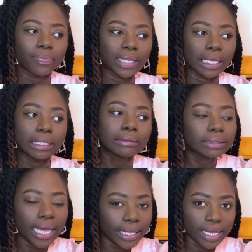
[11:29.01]
like
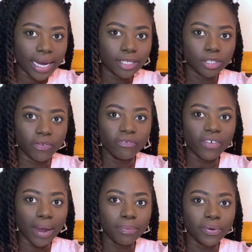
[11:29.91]
10 yards of
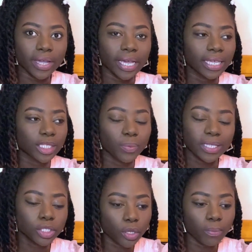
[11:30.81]
fabric,
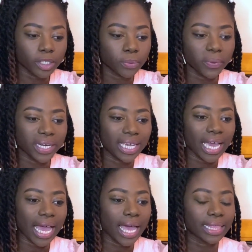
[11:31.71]
spend so much
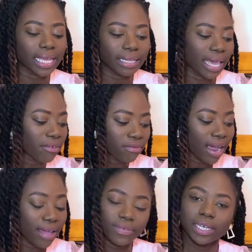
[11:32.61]
money, and then they
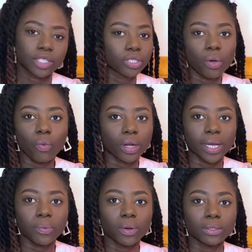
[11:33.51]
arrive and it's not what
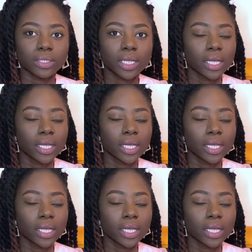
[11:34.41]
I want.